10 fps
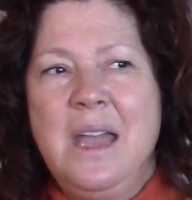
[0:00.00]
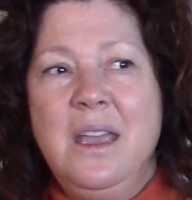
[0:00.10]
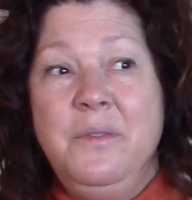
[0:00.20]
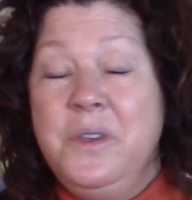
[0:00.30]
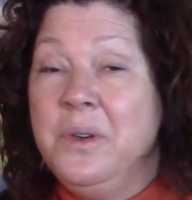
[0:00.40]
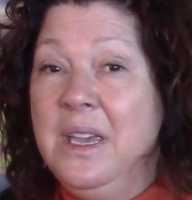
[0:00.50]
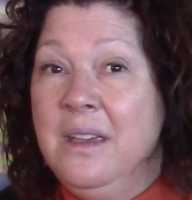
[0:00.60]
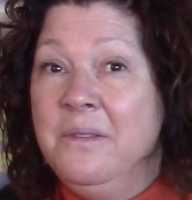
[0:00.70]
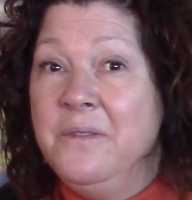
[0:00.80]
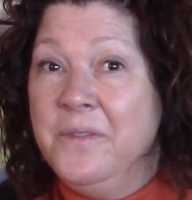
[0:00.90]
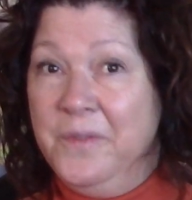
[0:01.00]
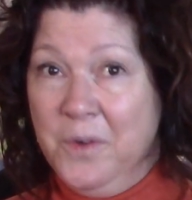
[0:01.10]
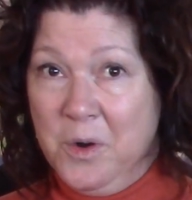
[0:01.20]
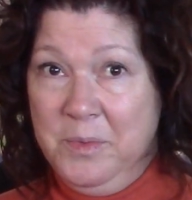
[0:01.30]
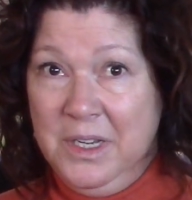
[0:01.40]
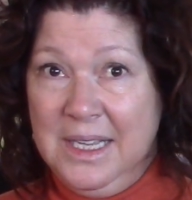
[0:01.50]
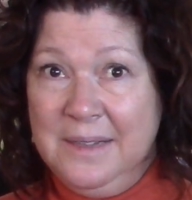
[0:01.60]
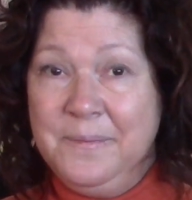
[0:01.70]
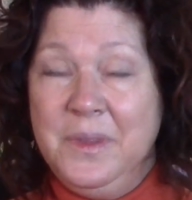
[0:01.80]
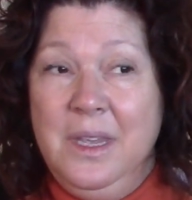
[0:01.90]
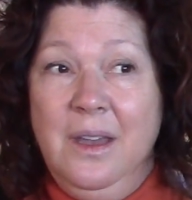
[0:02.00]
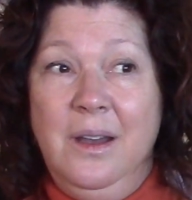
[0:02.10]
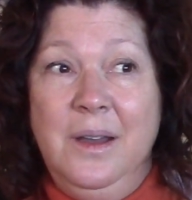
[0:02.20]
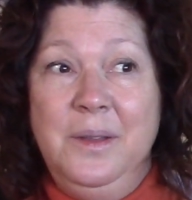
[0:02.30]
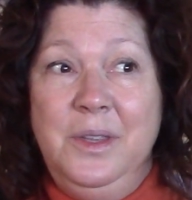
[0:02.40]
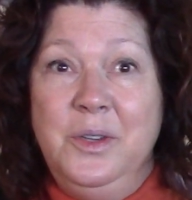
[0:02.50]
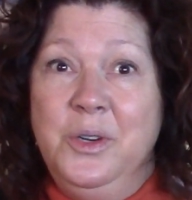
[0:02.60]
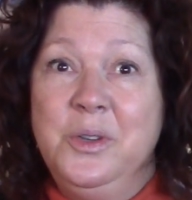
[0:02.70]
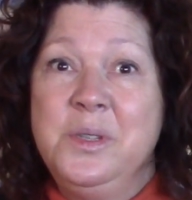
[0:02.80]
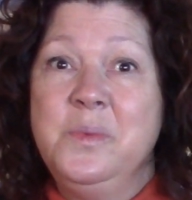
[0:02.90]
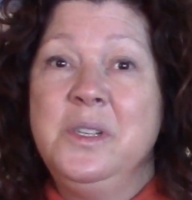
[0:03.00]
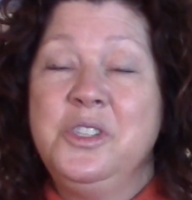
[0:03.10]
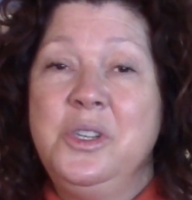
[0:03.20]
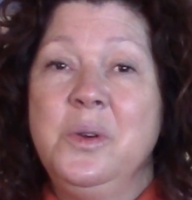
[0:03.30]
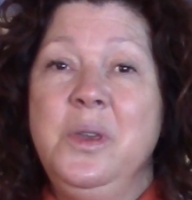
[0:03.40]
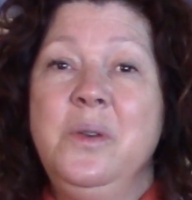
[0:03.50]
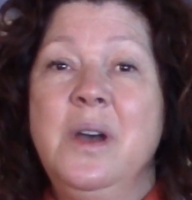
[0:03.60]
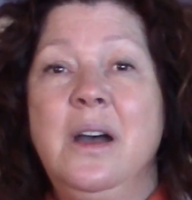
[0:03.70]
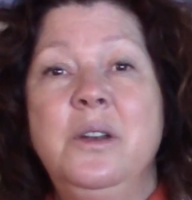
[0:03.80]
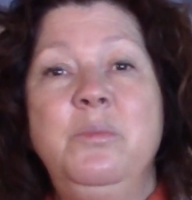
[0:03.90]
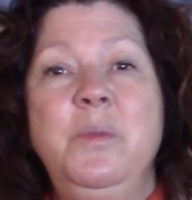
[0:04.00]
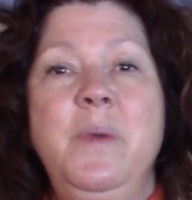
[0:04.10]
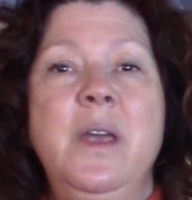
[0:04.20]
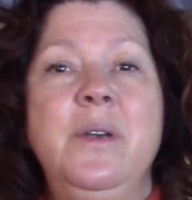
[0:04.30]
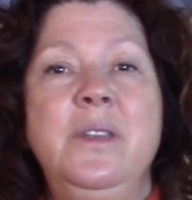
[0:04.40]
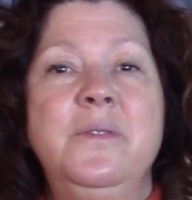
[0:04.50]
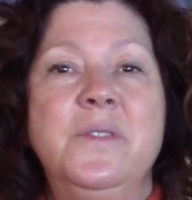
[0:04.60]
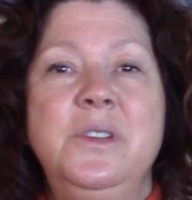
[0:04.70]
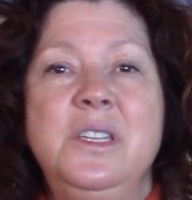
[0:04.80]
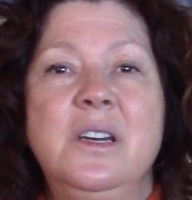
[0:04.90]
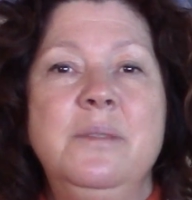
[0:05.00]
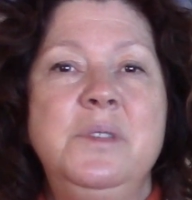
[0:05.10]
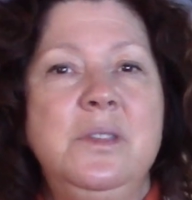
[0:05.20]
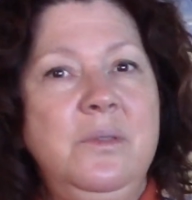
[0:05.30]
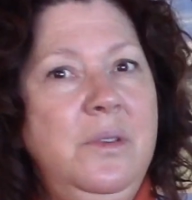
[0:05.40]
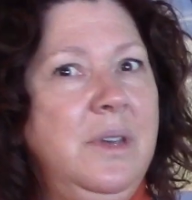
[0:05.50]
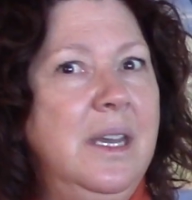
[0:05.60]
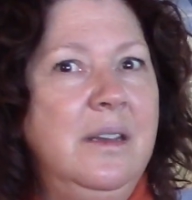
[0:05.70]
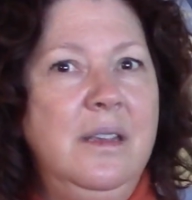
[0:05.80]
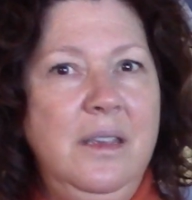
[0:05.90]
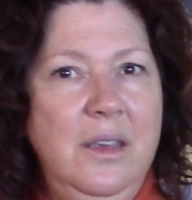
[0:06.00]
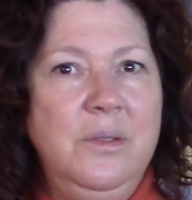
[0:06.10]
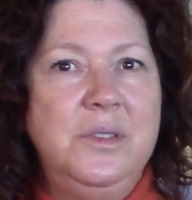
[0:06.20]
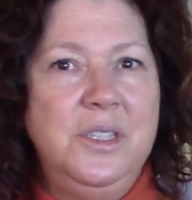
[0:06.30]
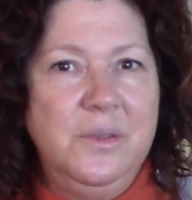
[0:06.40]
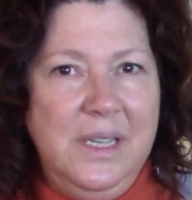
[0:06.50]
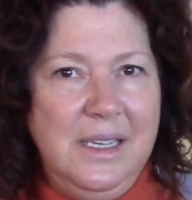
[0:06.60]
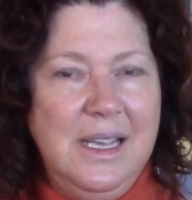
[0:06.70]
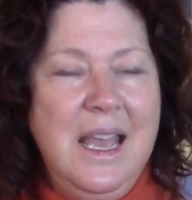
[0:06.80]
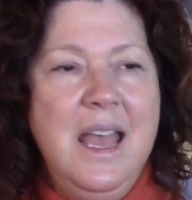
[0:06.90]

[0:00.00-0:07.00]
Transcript: If you give formula, the nurse will show you how to prepare it the first time so you get used to it.